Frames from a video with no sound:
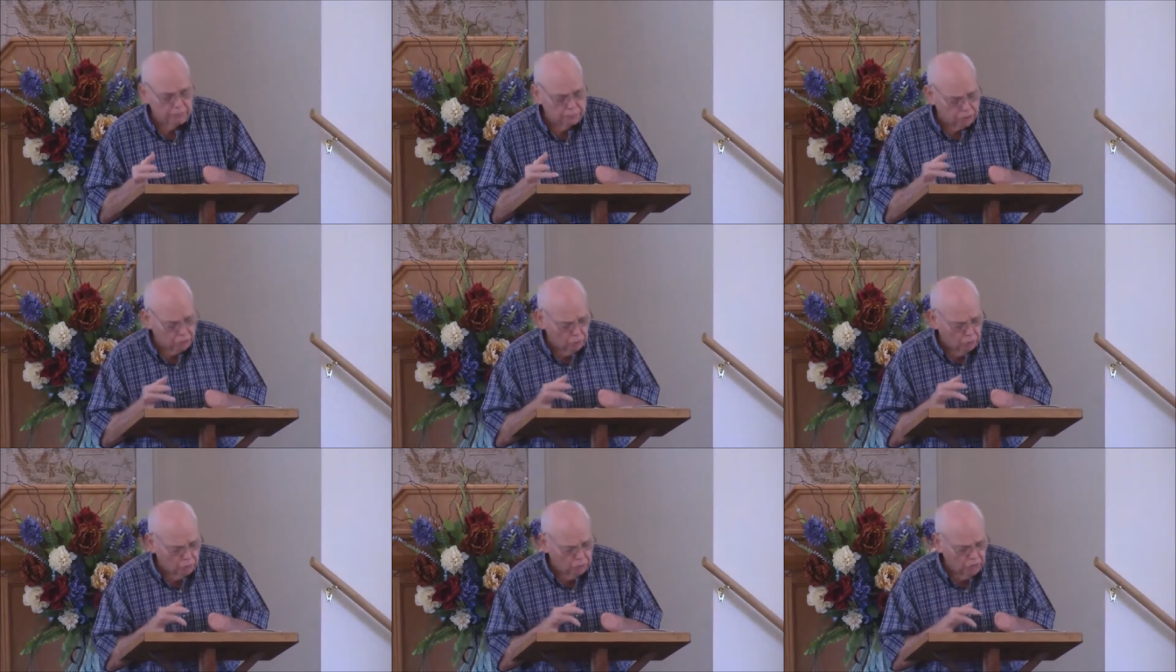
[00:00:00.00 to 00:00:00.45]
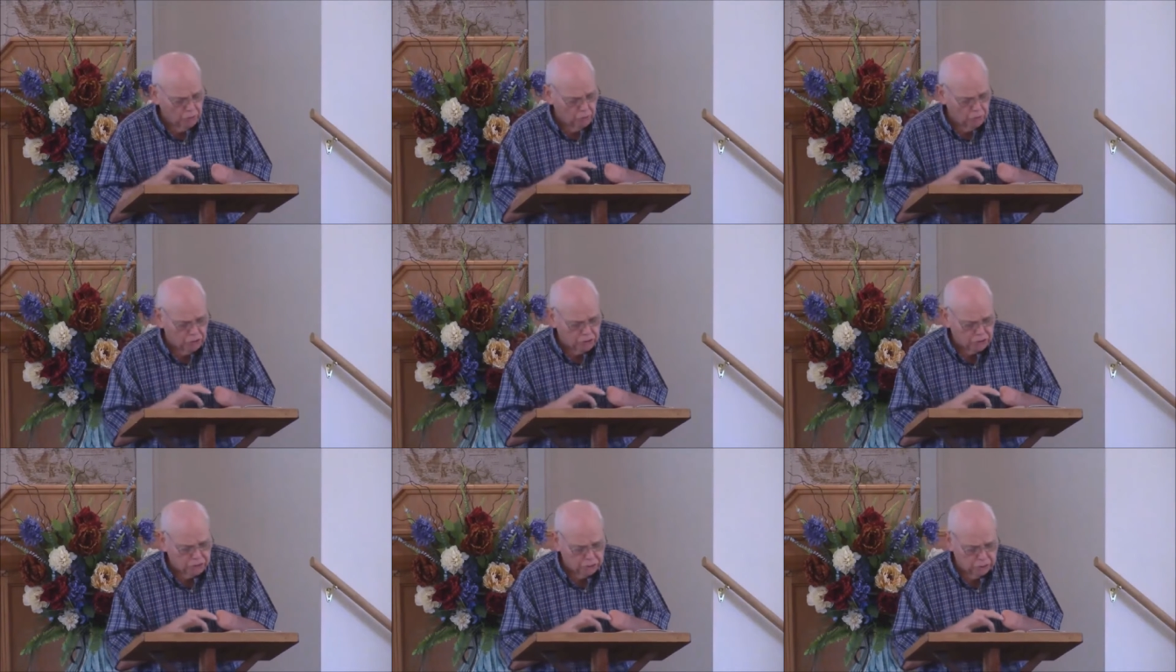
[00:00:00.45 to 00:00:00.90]
So
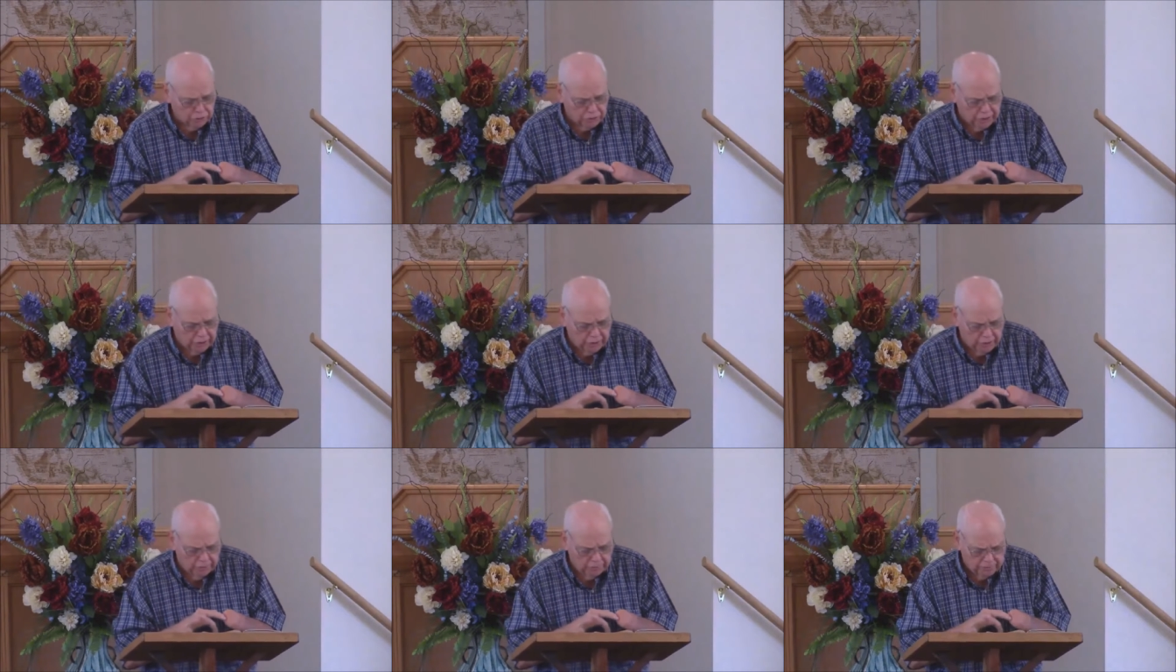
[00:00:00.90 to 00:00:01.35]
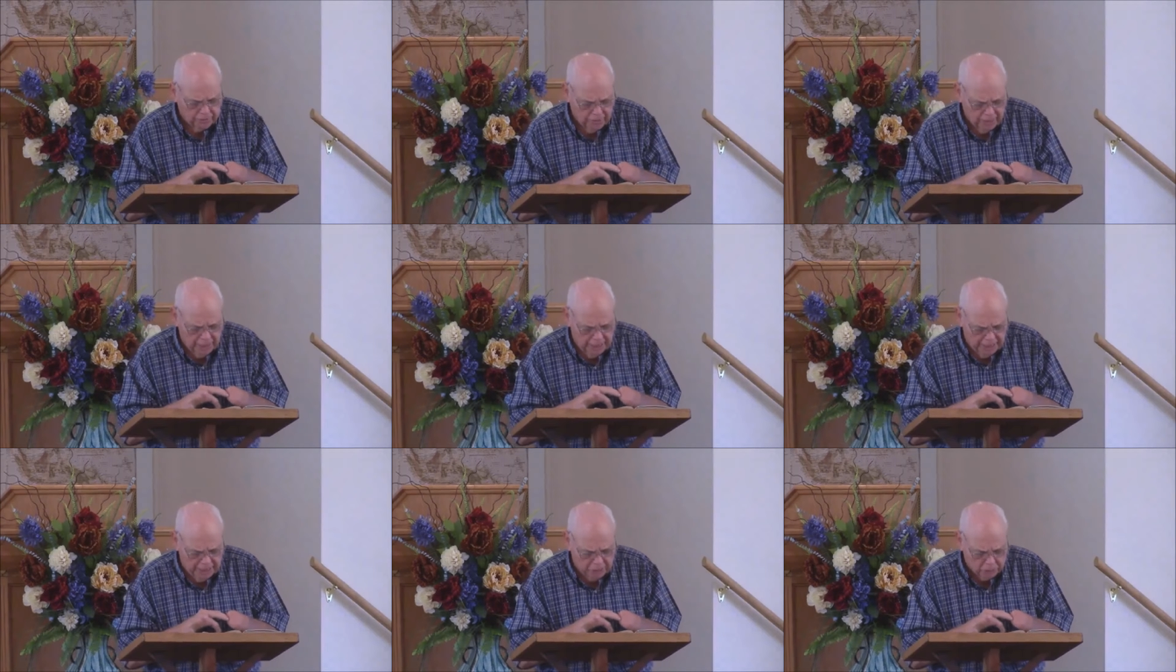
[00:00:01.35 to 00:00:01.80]
notice here now,
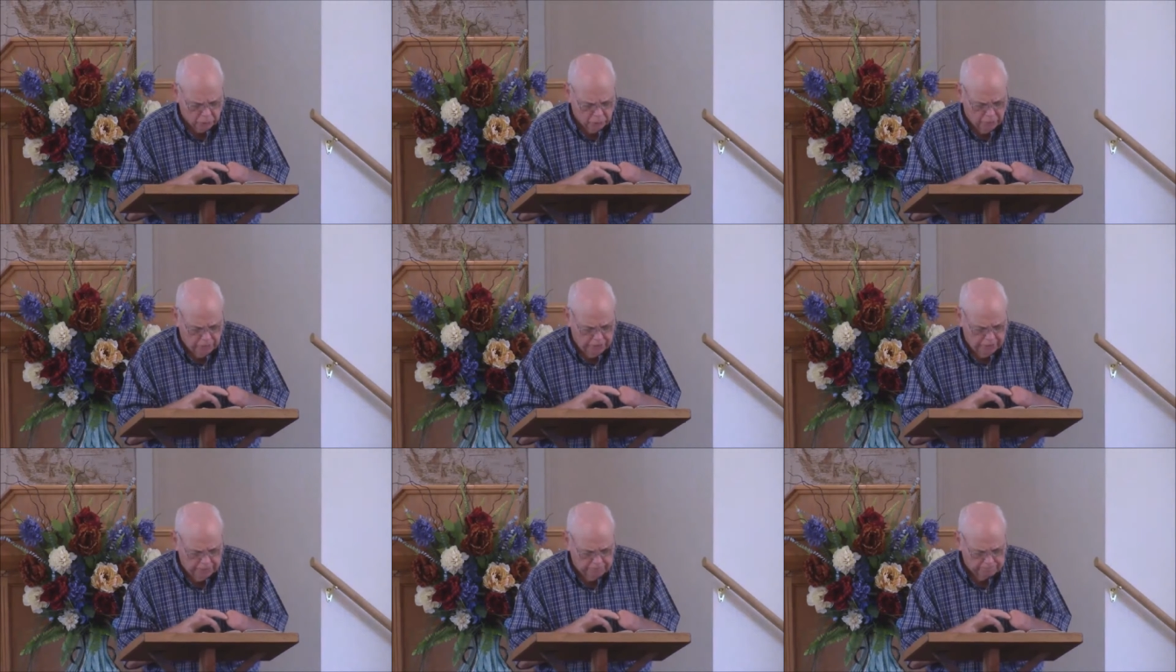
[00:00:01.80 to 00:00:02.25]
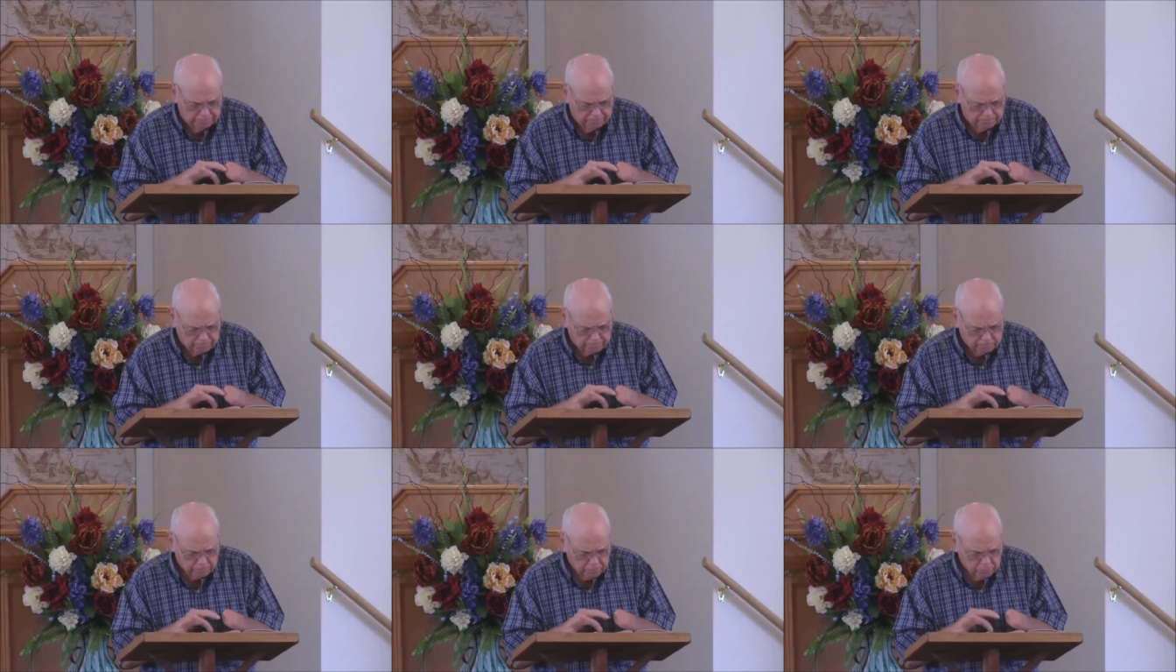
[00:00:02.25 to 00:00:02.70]
as we
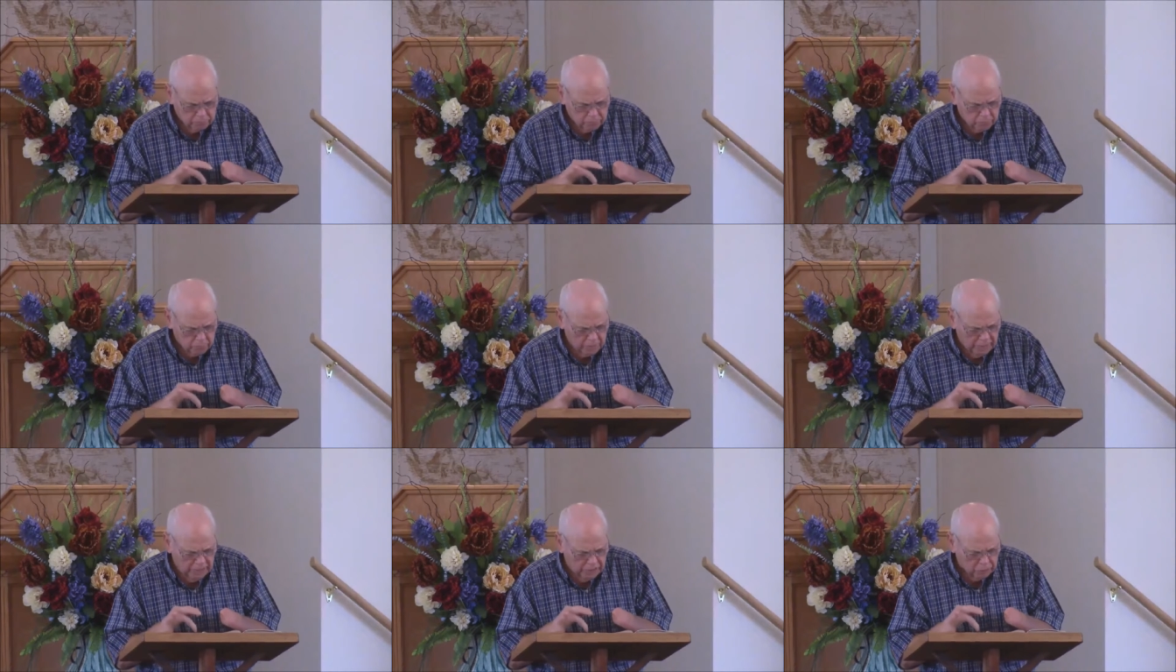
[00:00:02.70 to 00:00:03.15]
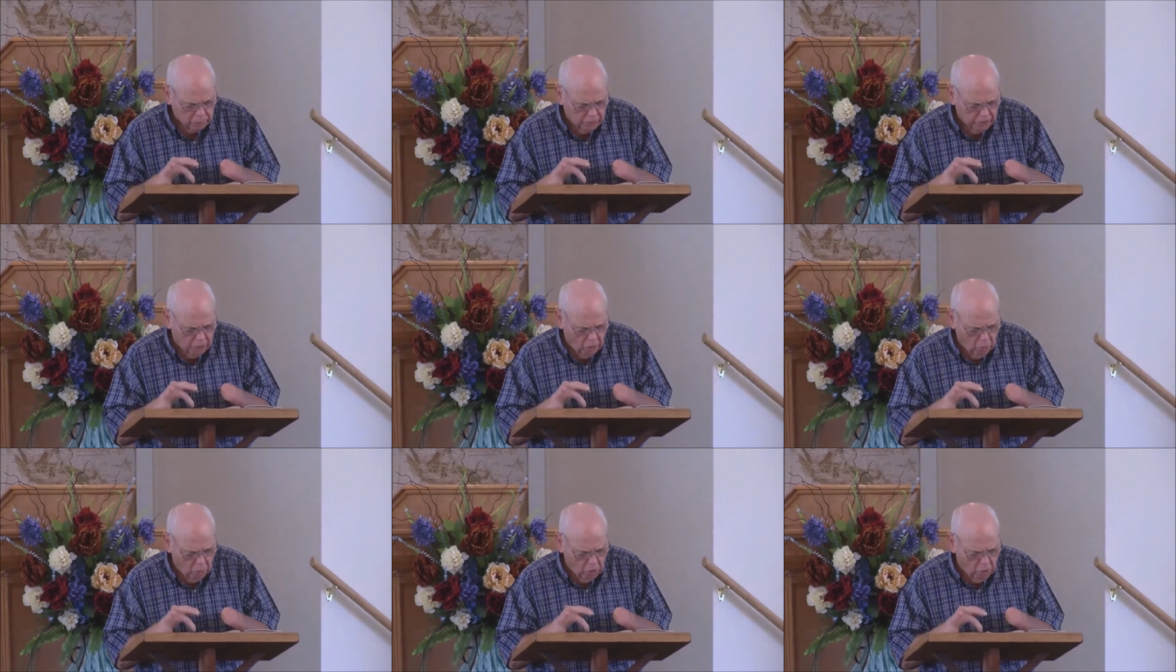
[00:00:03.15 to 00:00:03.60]

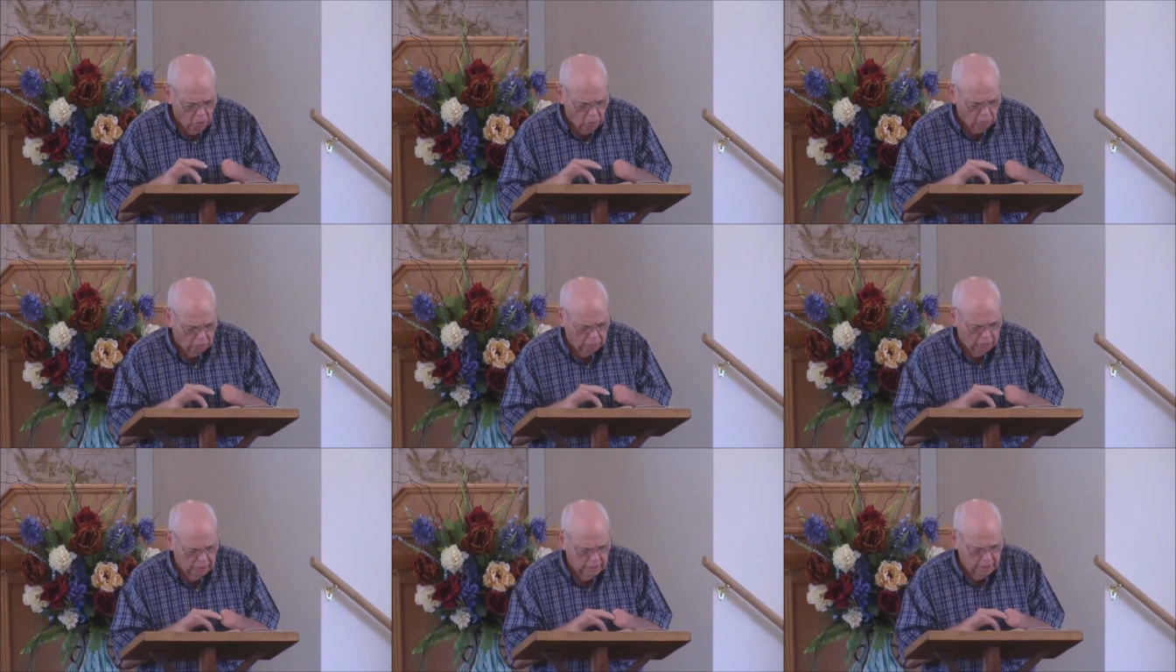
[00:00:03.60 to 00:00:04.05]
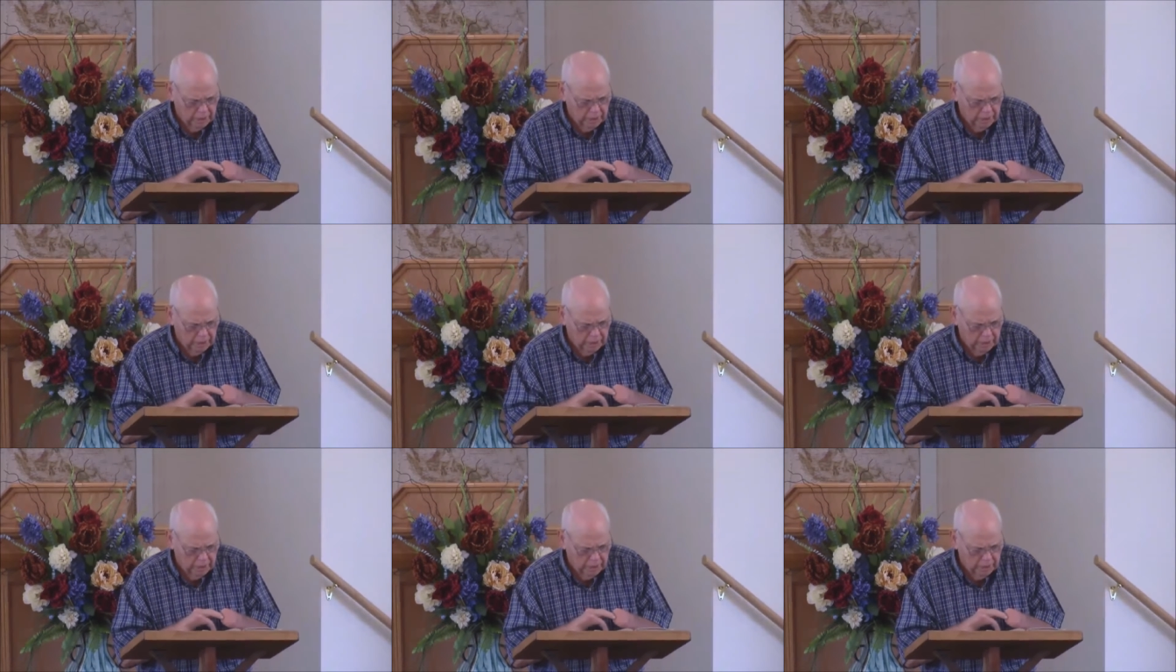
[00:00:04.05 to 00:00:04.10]
go on,